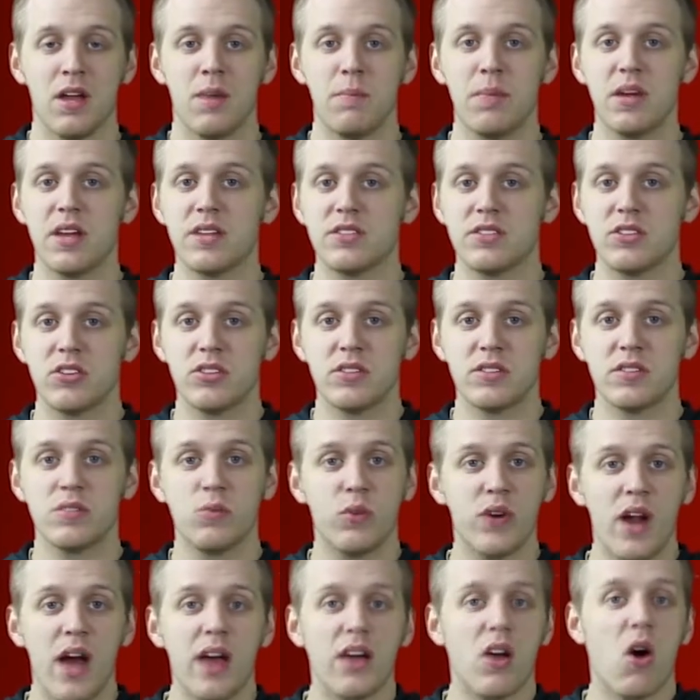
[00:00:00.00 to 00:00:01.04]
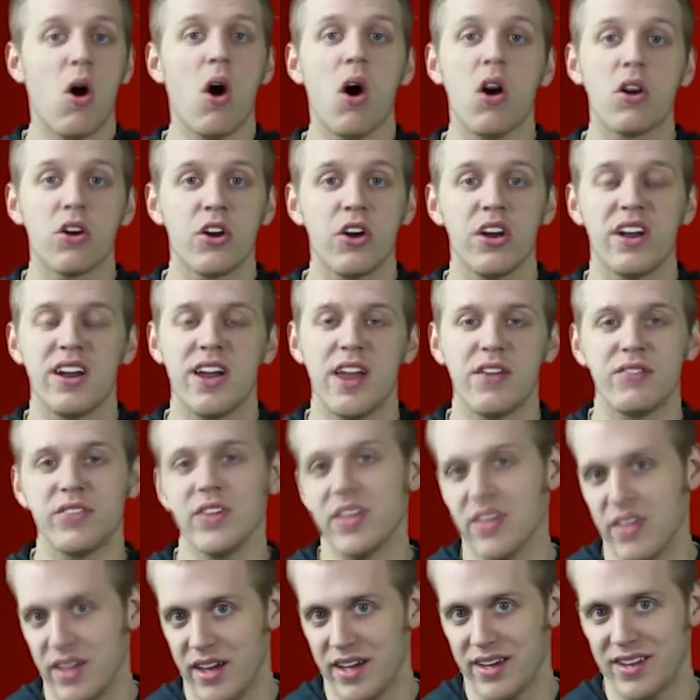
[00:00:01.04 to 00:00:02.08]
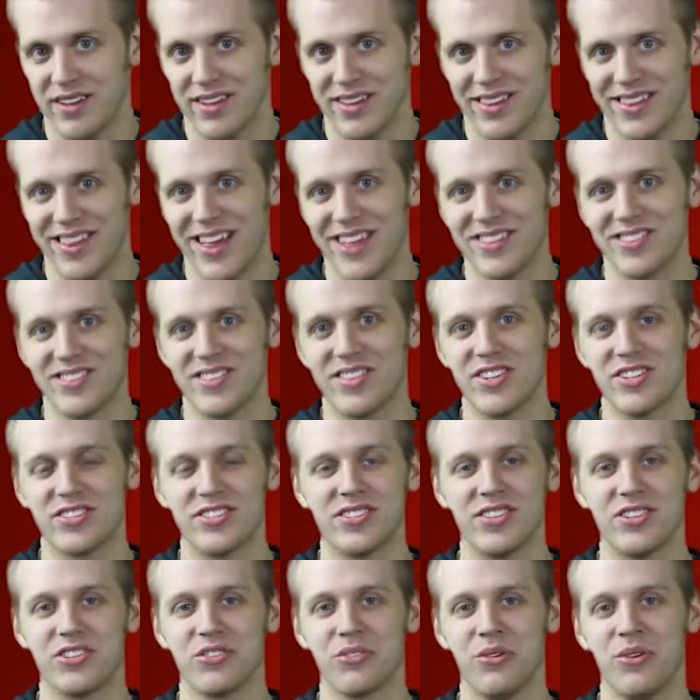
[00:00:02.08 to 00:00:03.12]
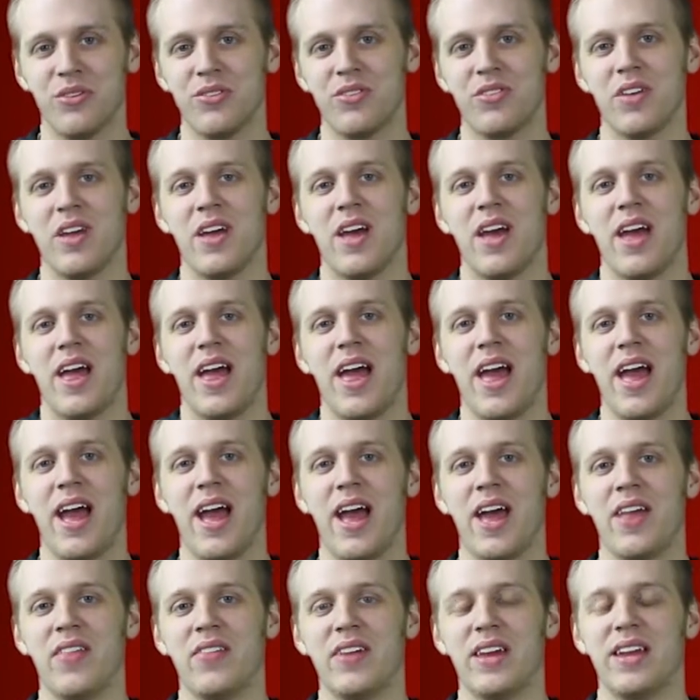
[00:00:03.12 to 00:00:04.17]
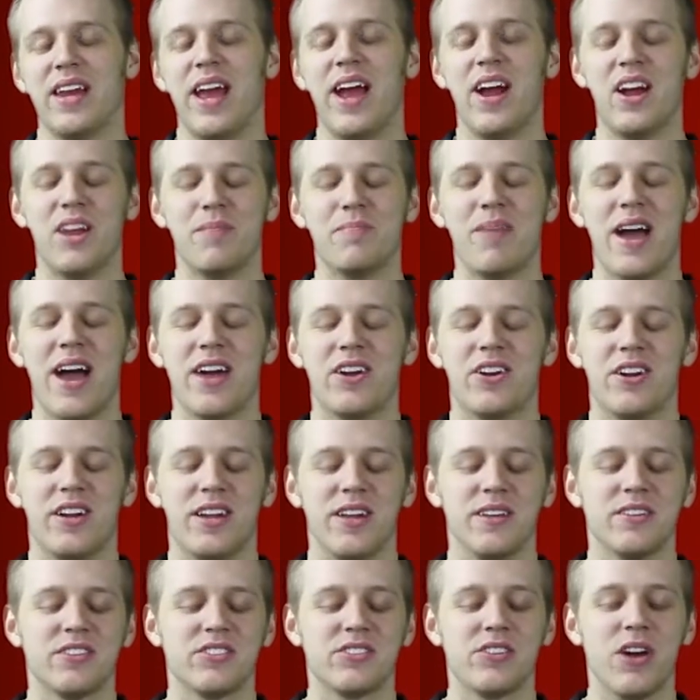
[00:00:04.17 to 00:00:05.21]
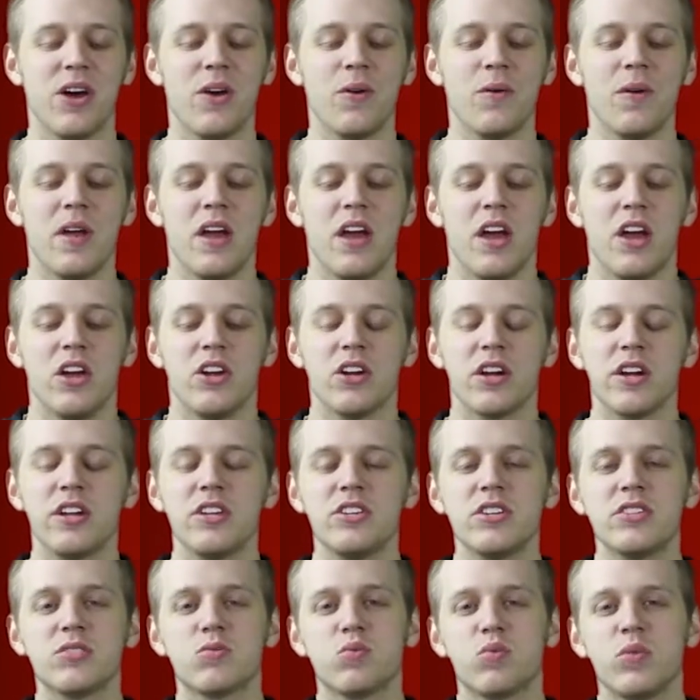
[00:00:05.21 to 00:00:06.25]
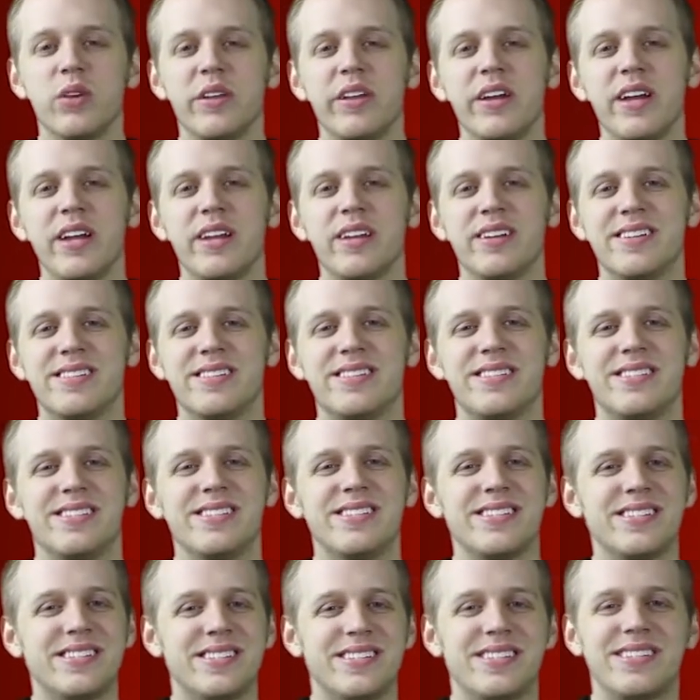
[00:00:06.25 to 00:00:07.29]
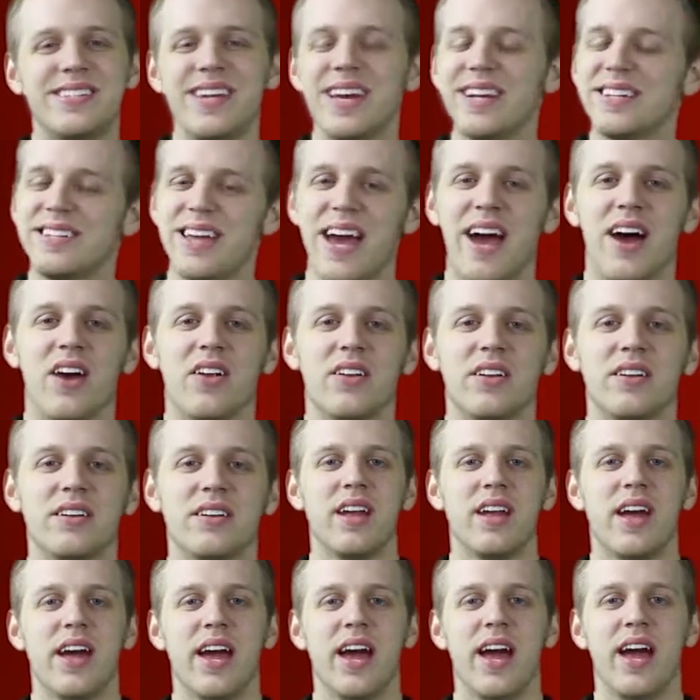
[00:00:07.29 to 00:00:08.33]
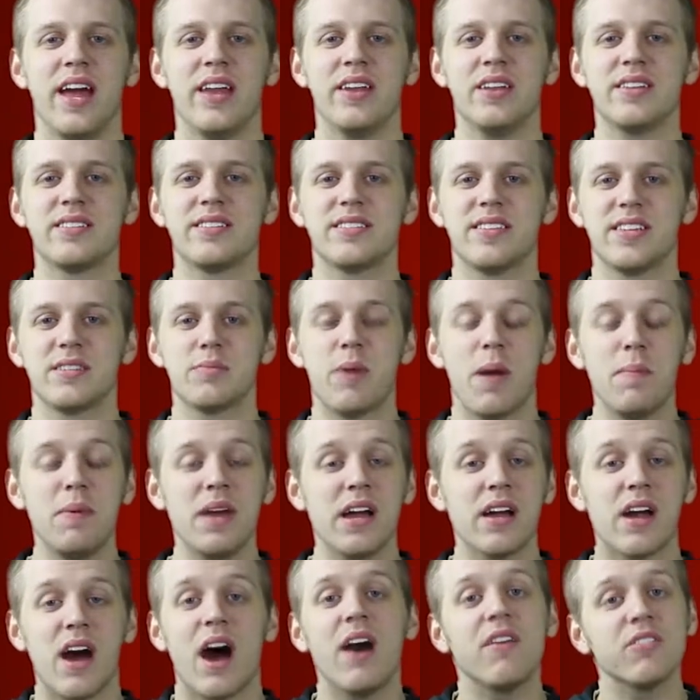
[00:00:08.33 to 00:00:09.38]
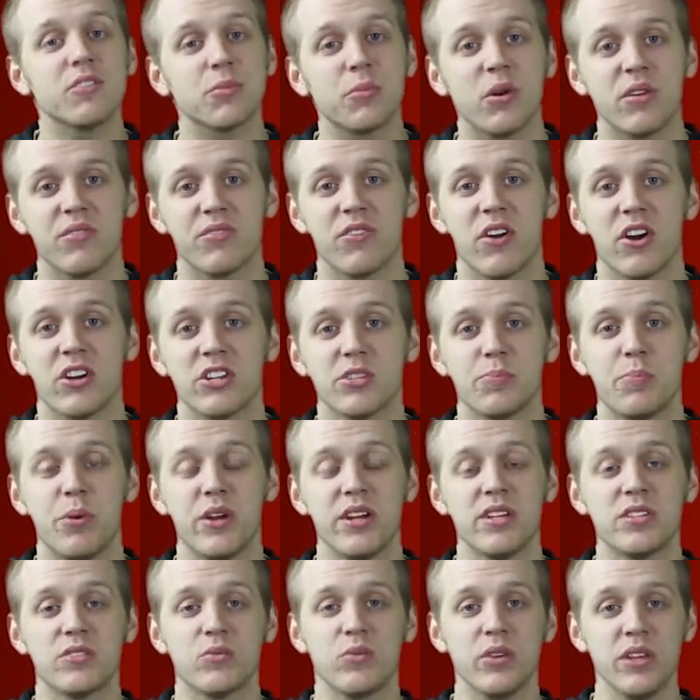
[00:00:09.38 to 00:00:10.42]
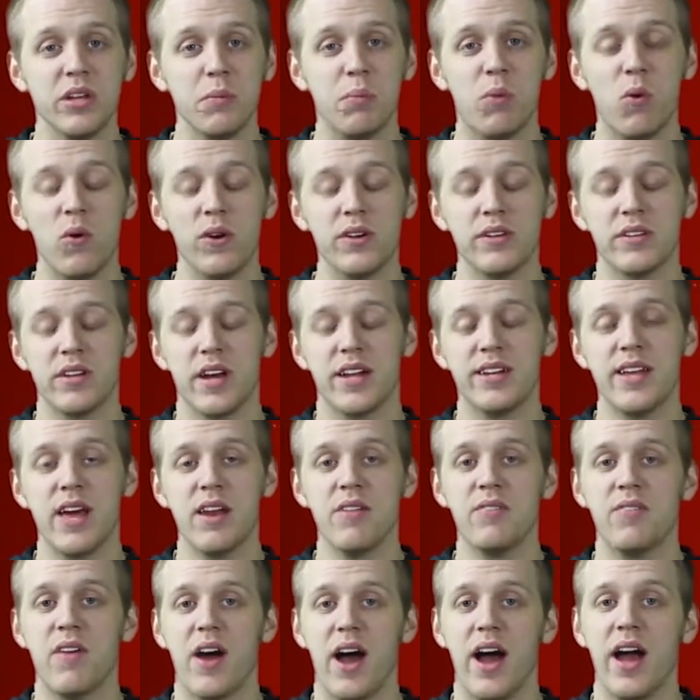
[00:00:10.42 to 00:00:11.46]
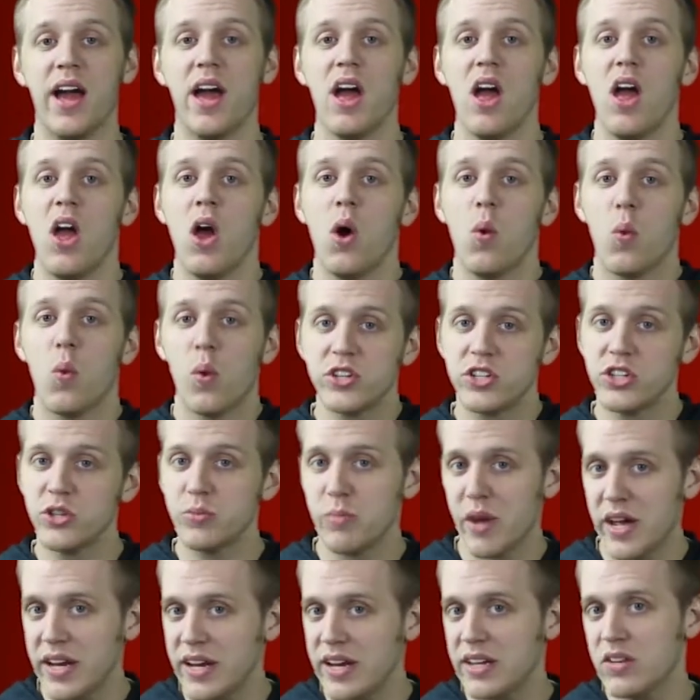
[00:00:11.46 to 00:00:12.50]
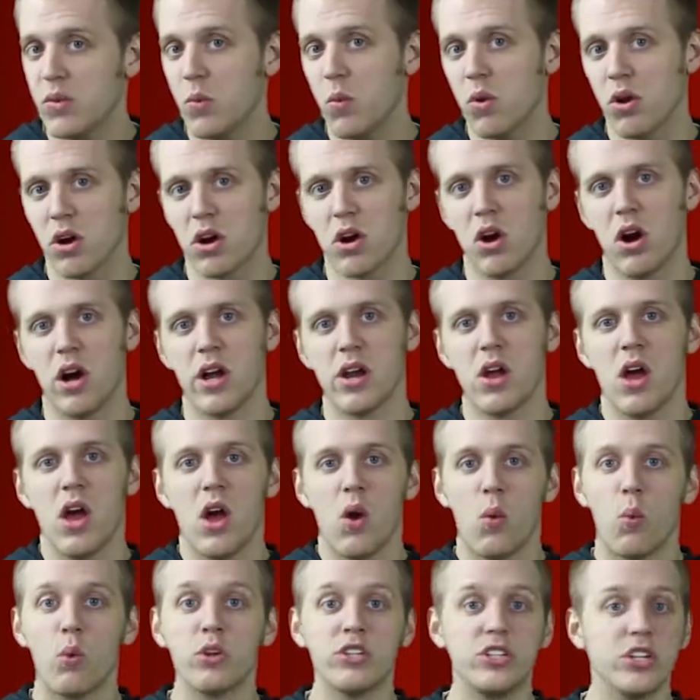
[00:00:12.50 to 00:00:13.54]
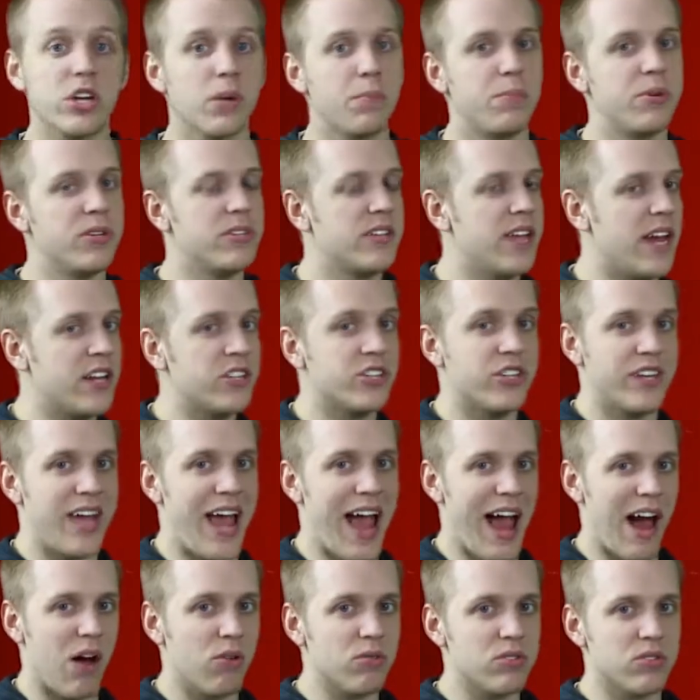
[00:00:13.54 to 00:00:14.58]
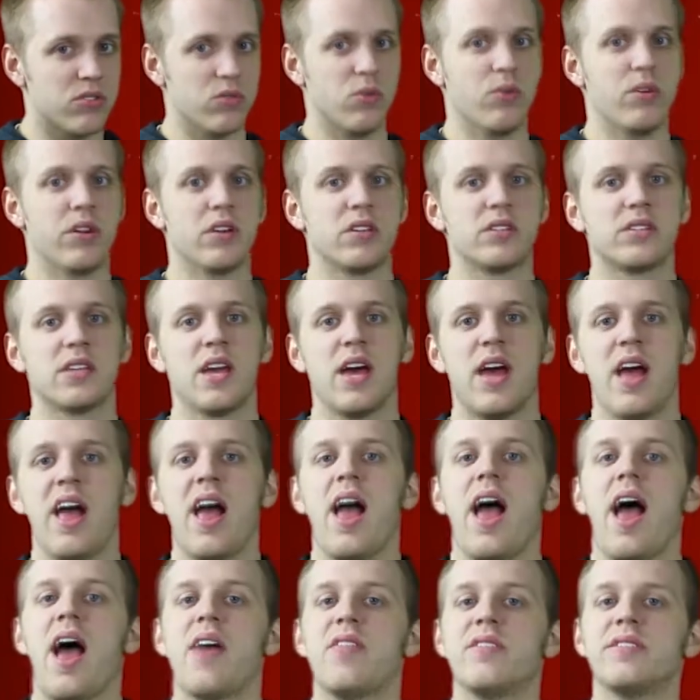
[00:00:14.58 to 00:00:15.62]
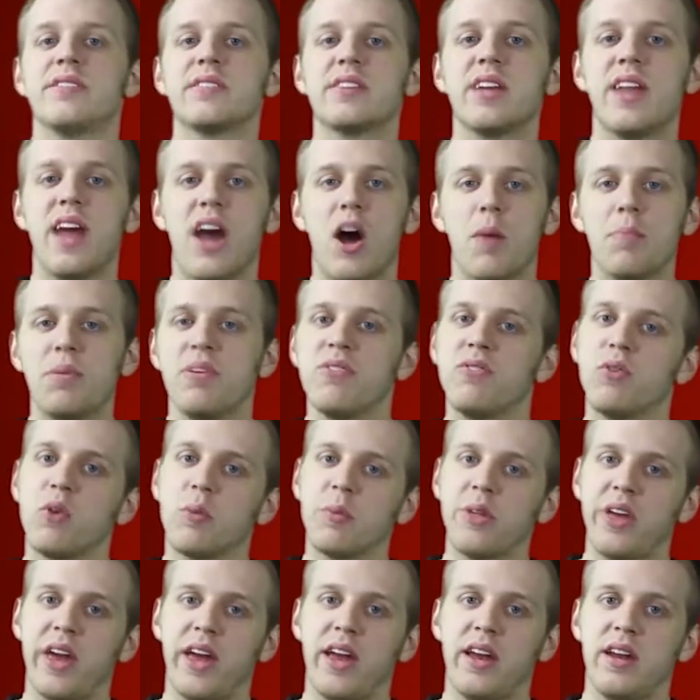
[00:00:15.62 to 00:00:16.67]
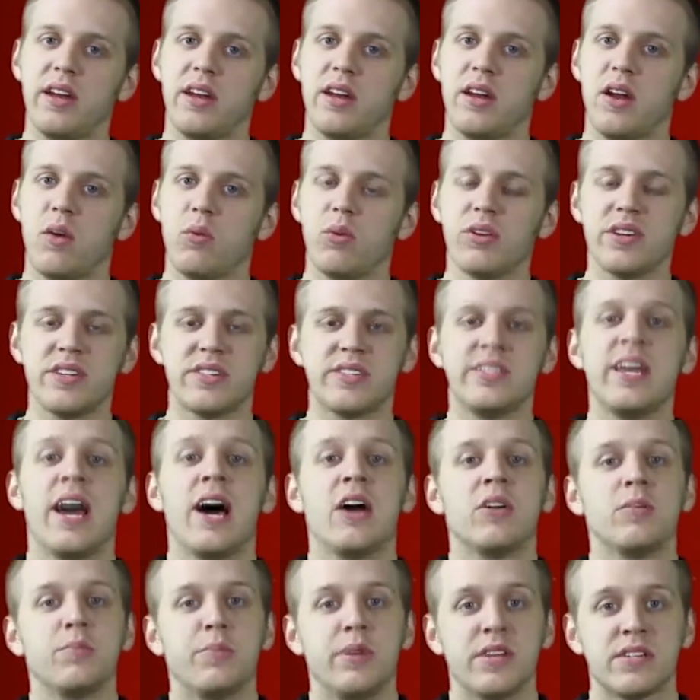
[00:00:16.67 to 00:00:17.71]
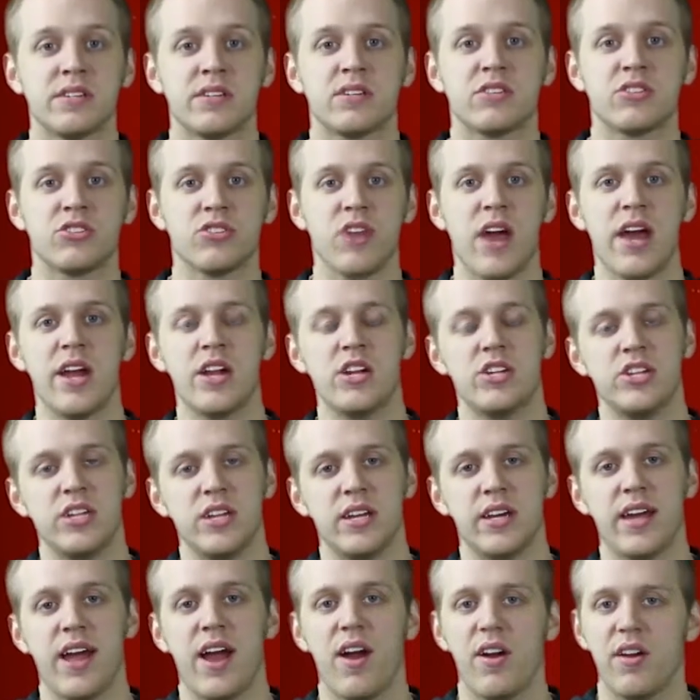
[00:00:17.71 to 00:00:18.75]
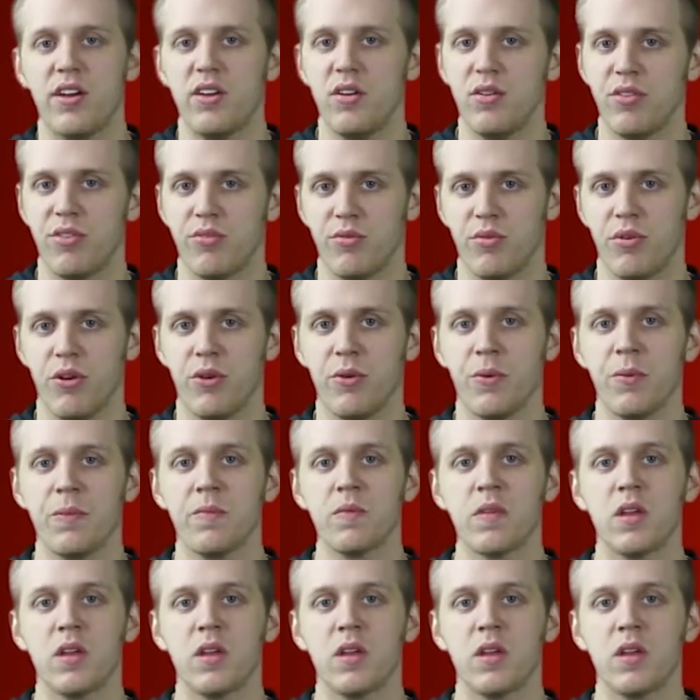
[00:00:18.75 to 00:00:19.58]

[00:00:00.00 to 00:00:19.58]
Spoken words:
because we're not all good at everything, and that's just the truth and the inherent matter in it. So you're going to just really dig down, and this might be uncomfortable at first, but it's really important to identify what you might need to work on, what you could potentially outsource, and this is going to help you formulate a really sound business strategy to carry you through.